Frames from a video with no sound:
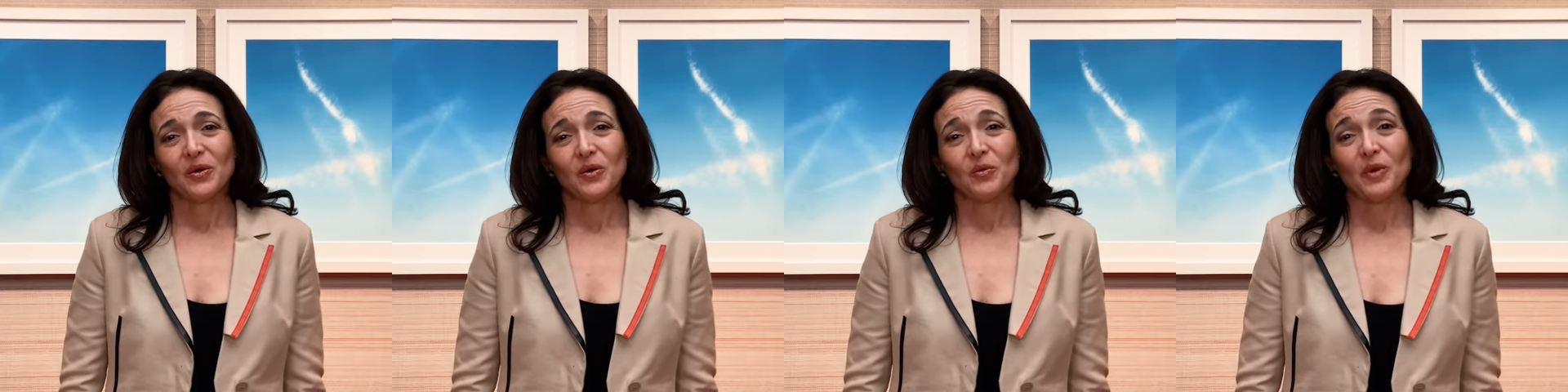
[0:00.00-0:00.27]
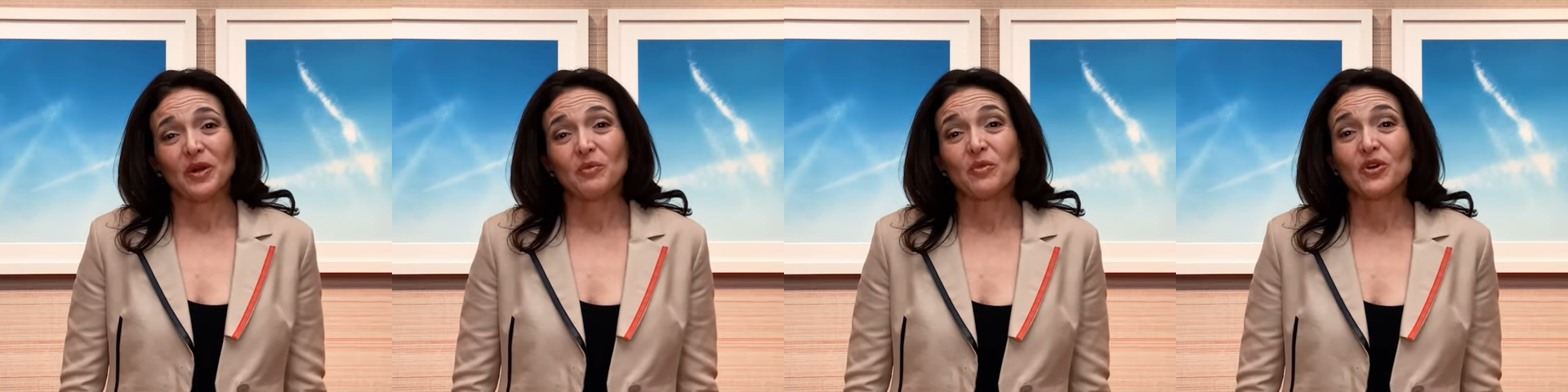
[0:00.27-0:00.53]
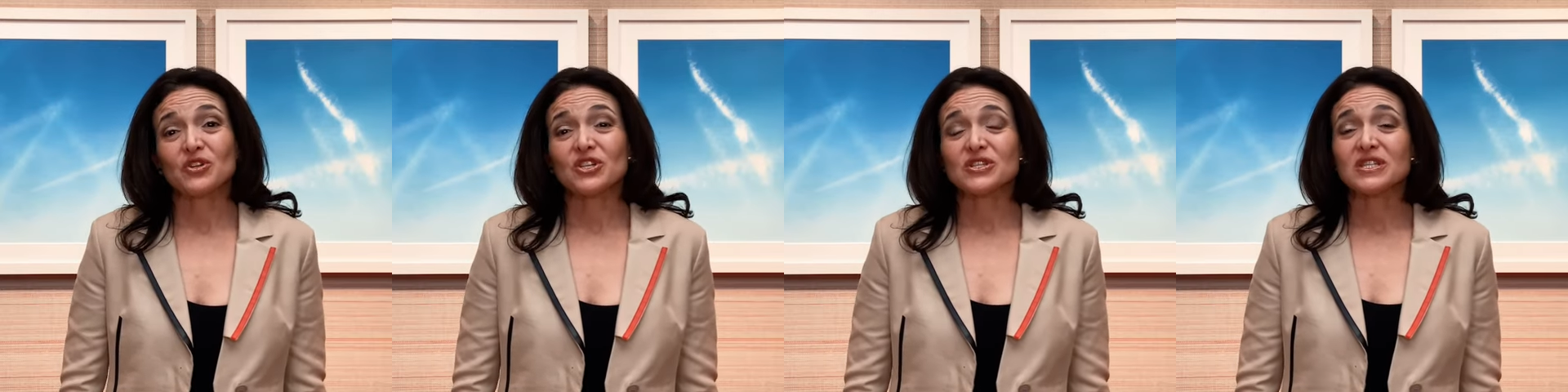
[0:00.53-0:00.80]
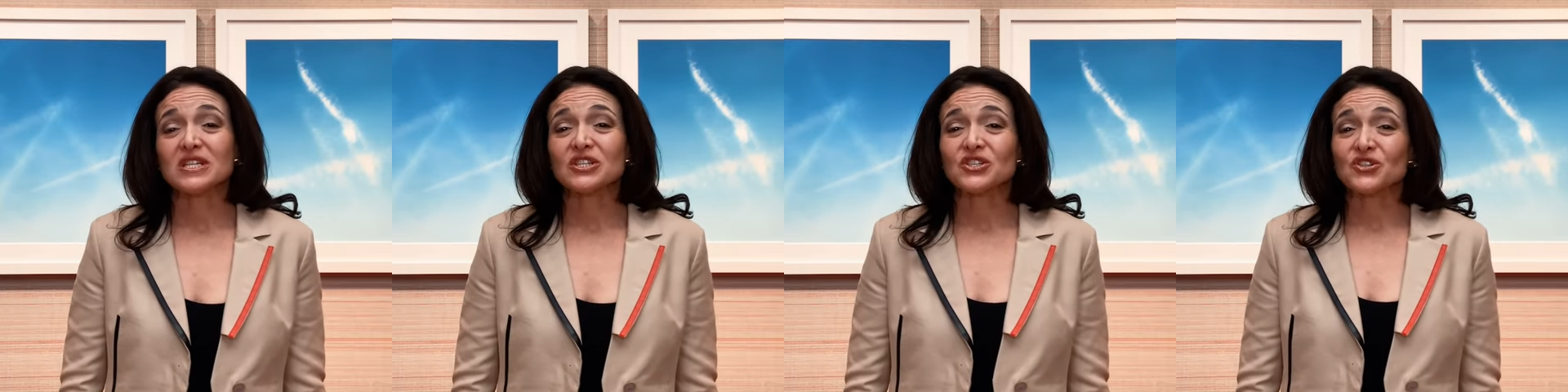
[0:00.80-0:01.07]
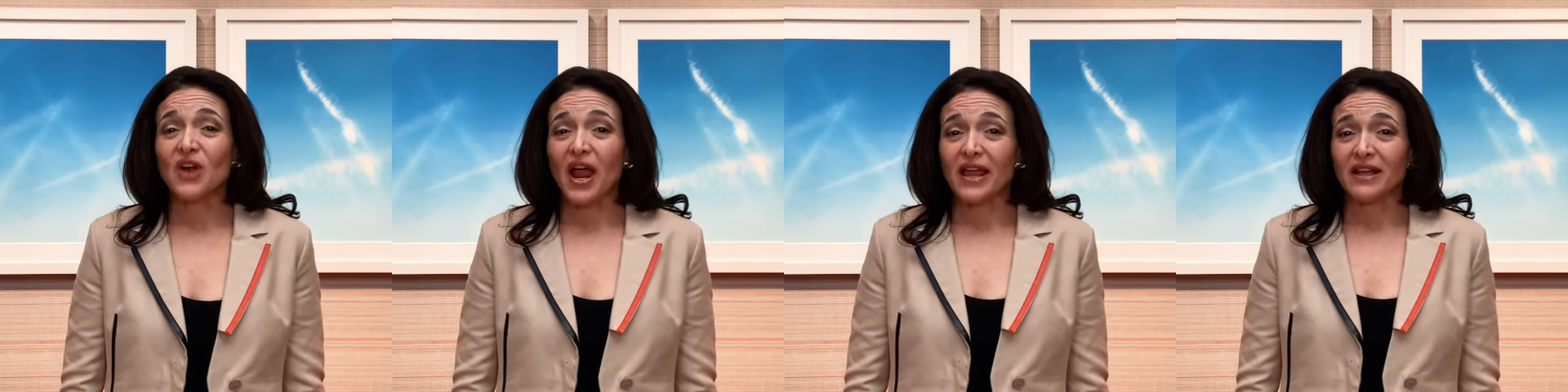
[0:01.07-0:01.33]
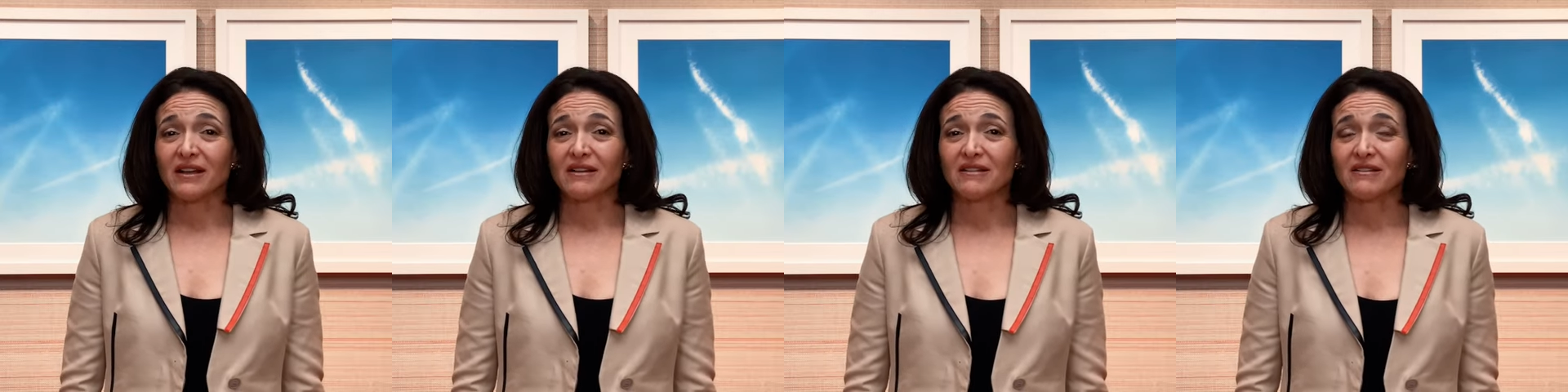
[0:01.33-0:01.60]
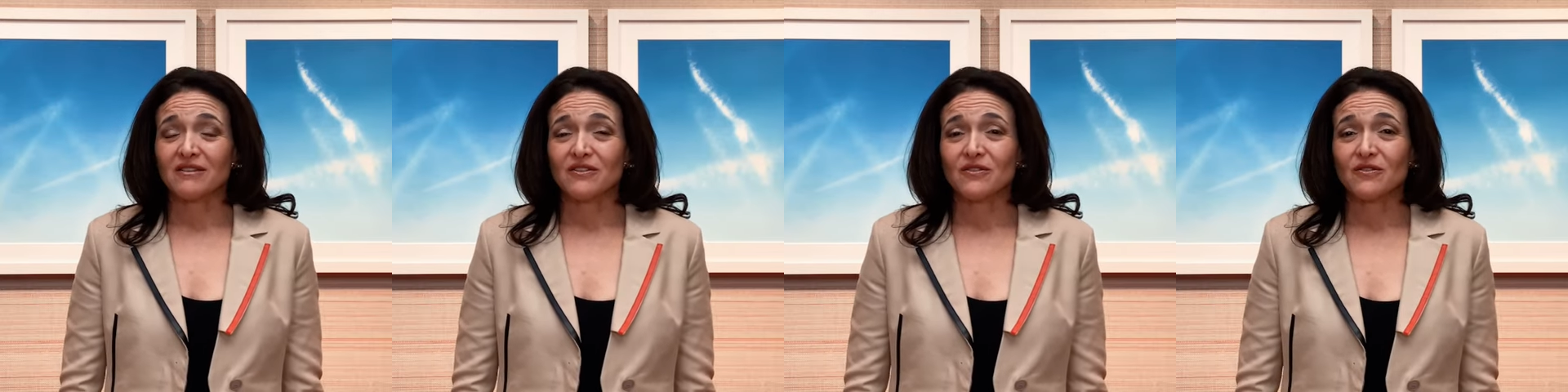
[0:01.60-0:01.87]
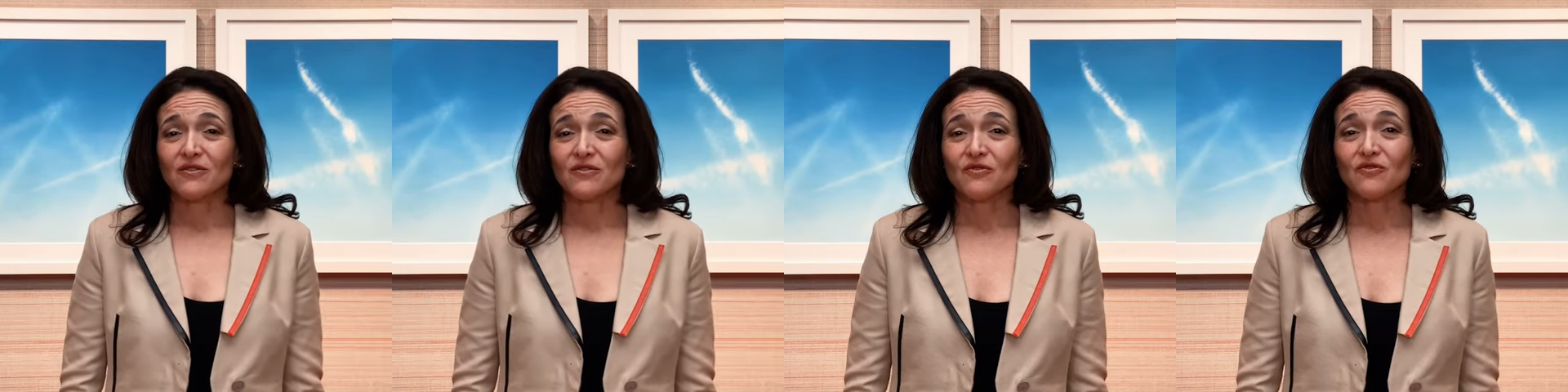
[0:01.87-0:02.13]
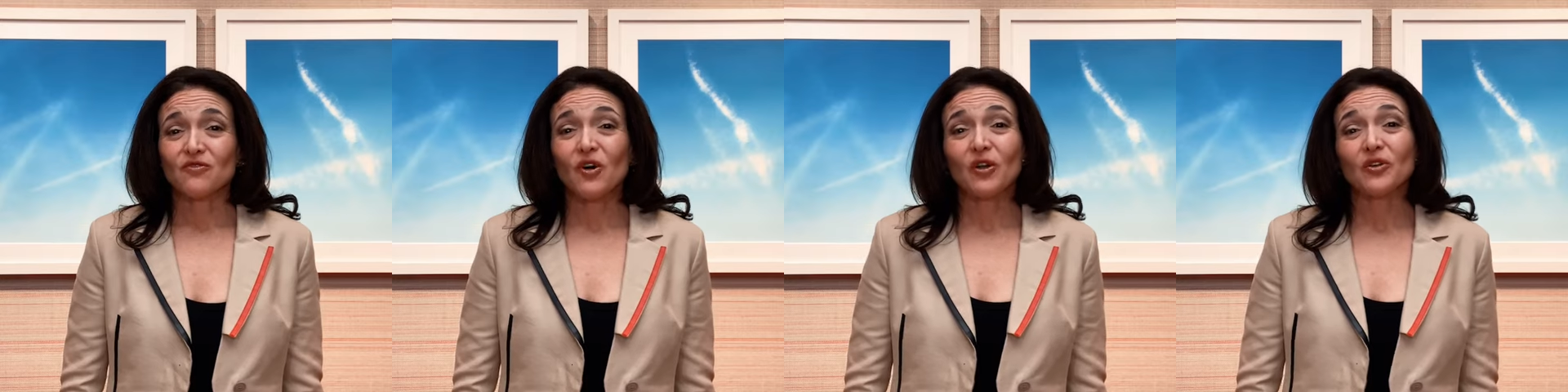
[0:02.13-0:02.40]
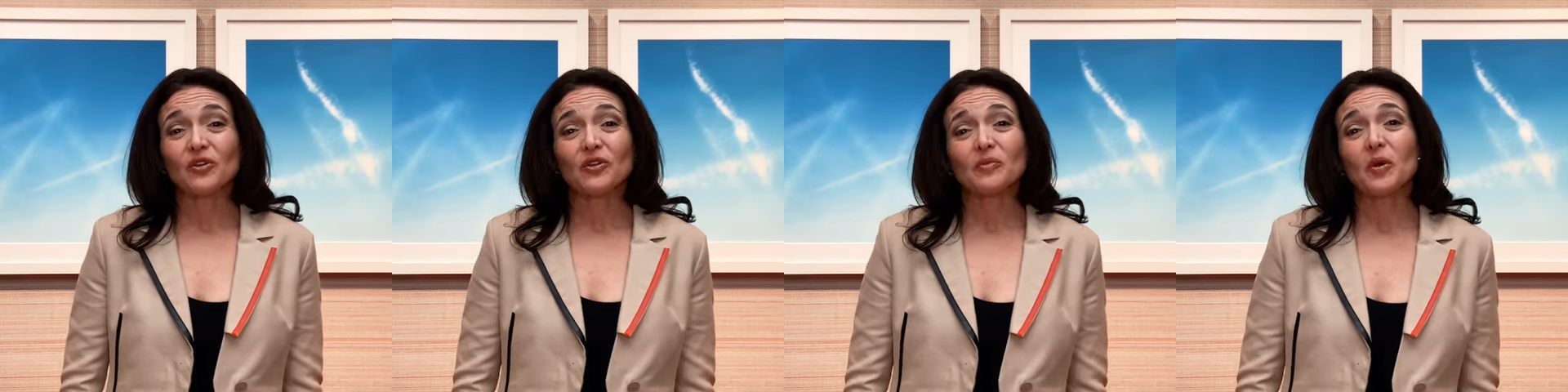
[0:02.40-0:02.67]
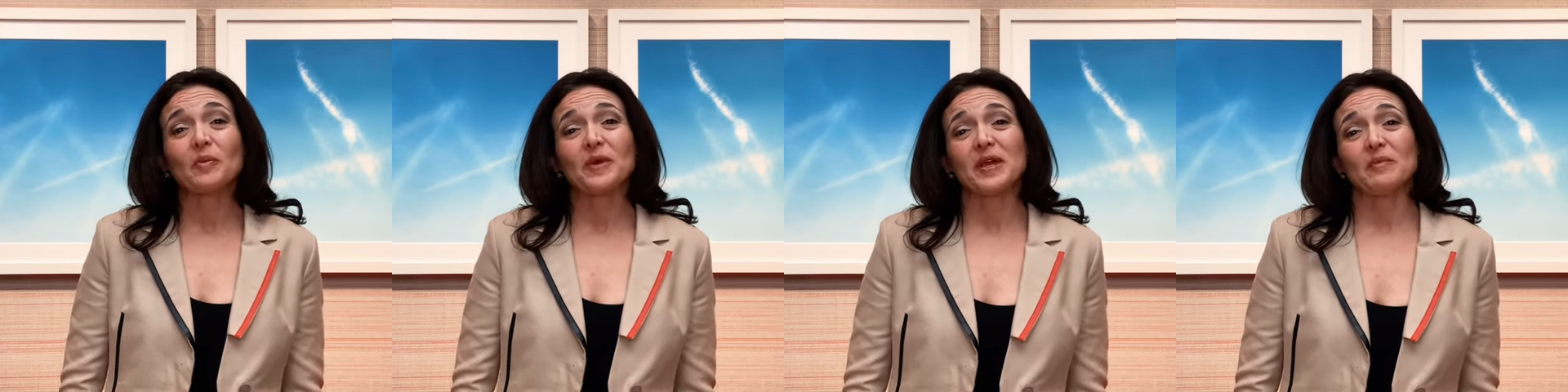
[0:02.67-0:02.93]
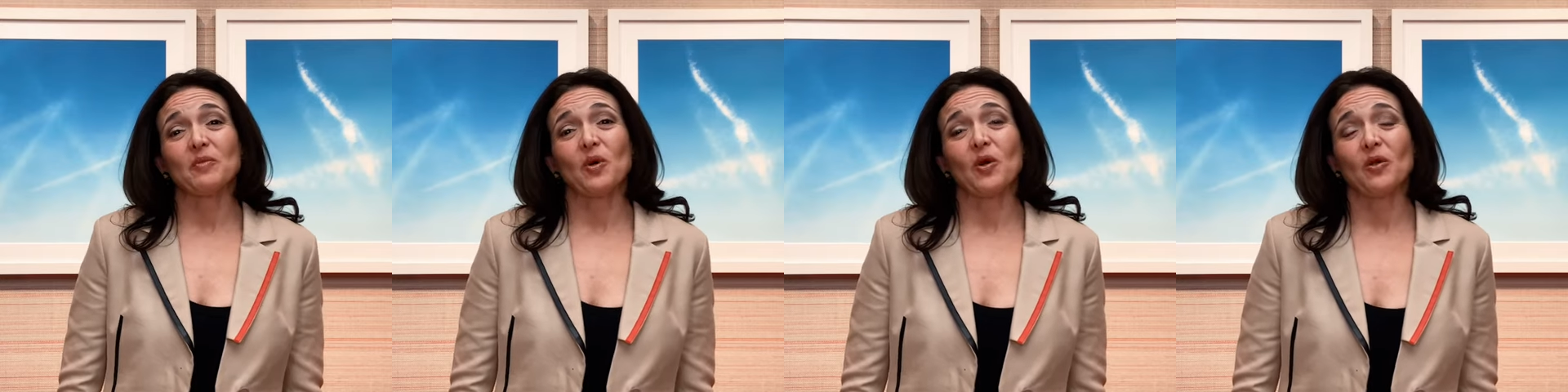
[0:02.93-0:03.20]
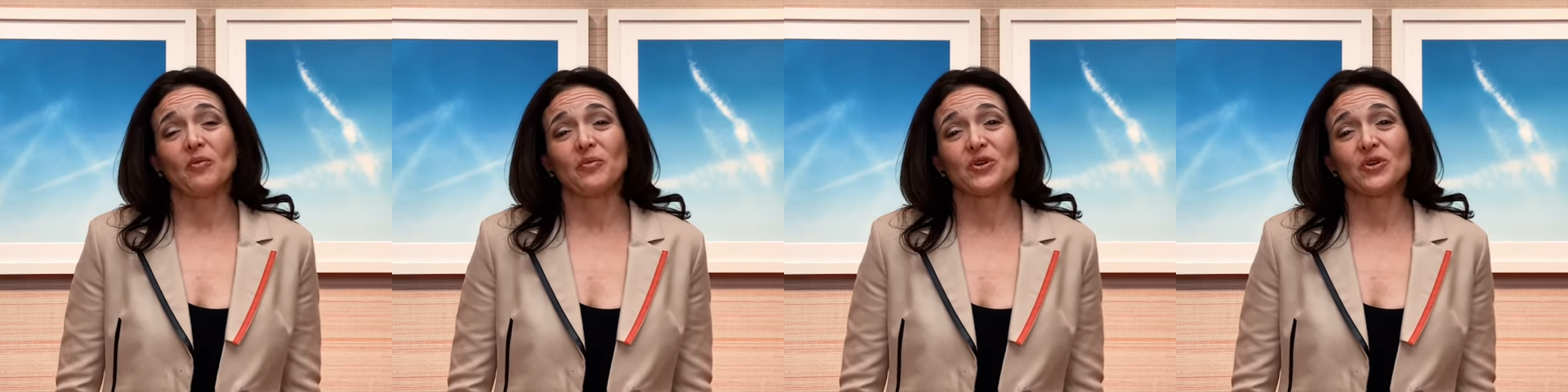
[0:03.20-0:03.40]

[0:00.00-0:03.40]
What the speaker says: When emergencies strike, vulnerable people,